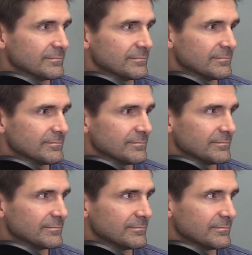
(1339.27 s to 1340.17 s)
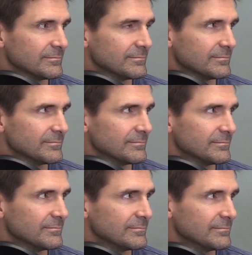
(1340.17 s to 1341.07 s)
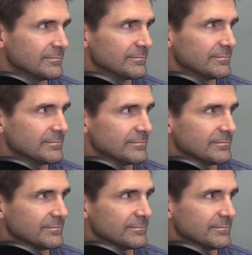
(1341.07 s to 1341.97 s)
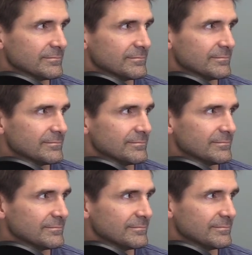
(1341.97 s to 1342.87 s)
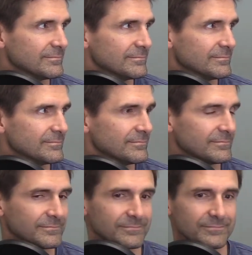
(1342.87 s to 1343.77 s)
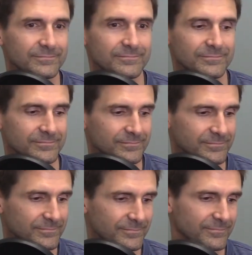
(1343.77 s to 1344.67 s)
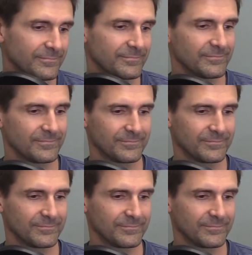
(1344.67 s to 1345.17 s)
(silent)